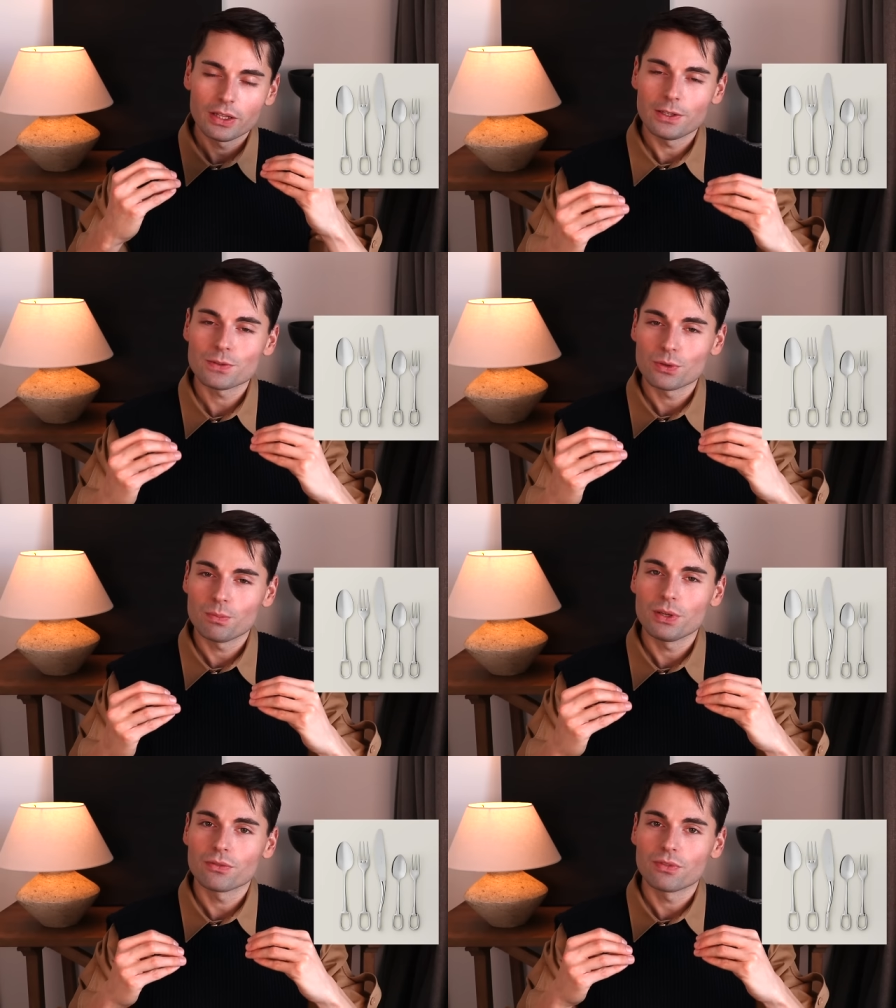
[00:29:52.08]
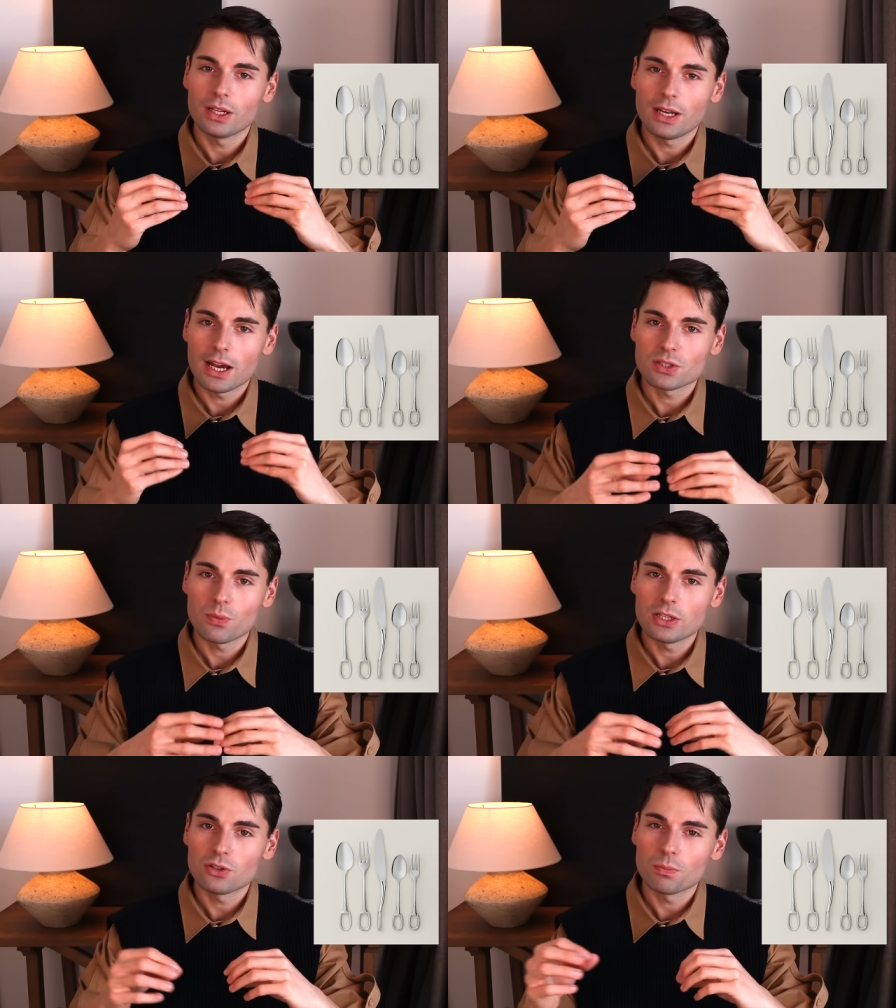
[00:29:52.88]
this would be a really nice
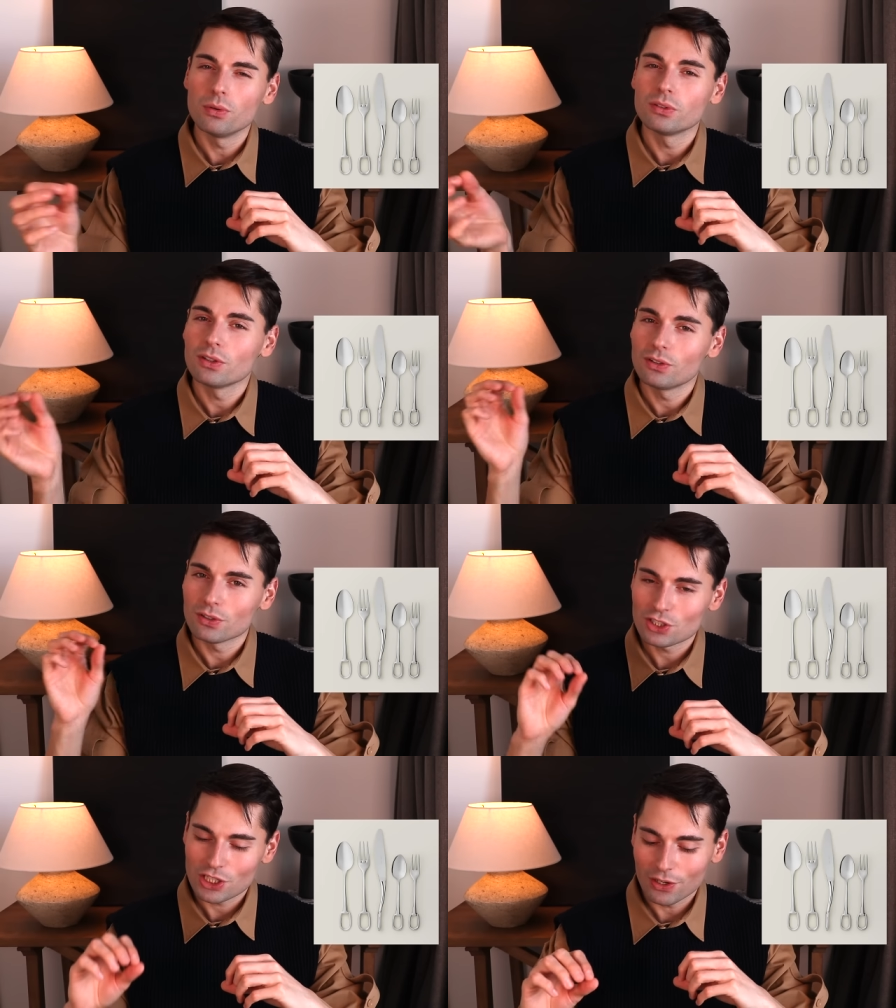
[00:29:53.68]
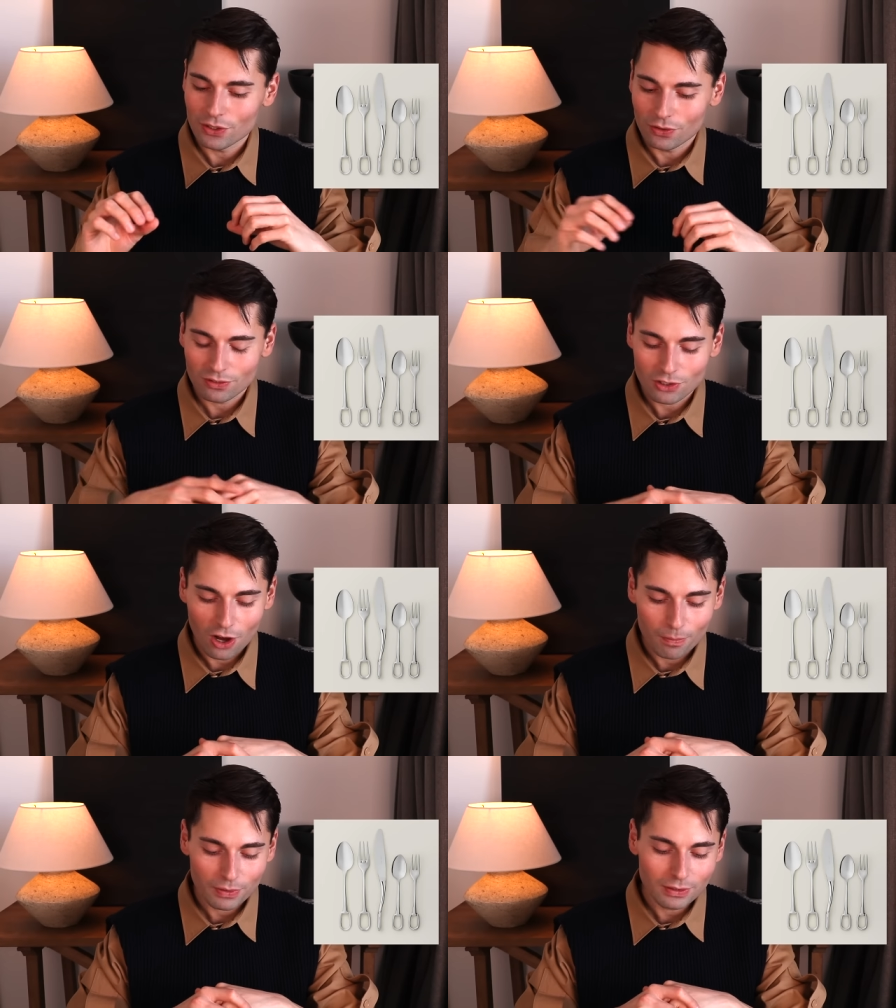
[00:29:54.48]
way to put the cherry on
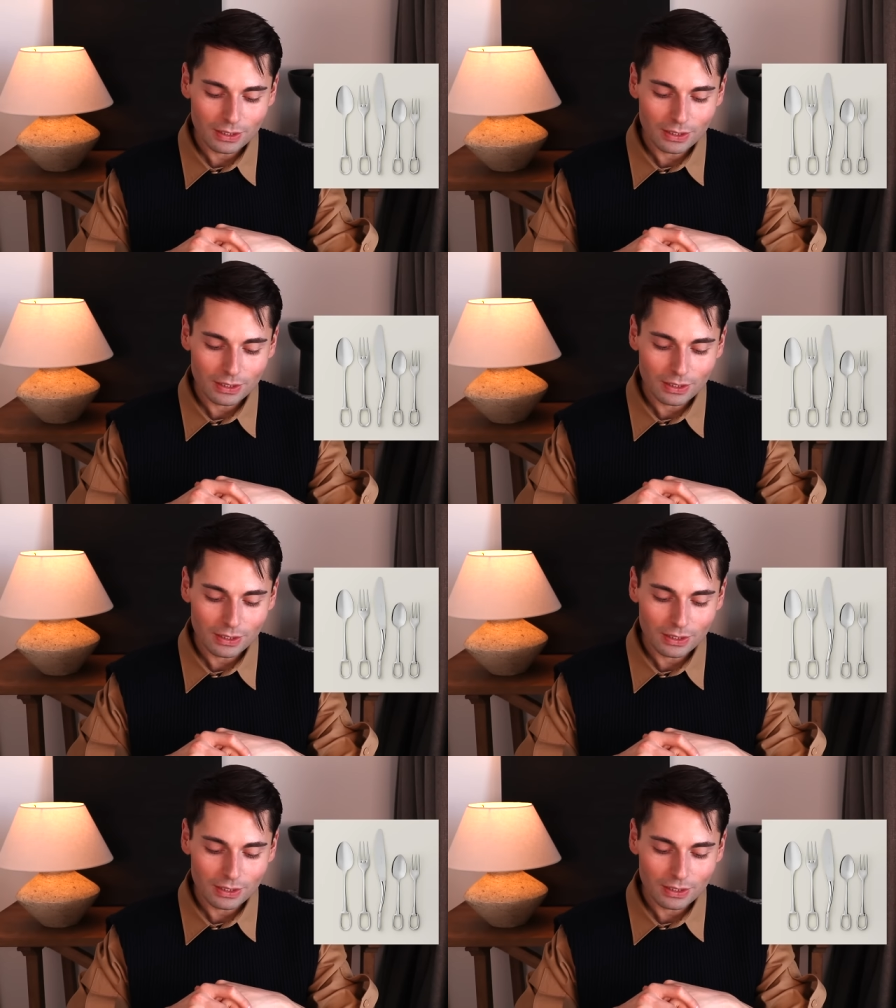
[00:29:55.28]
top.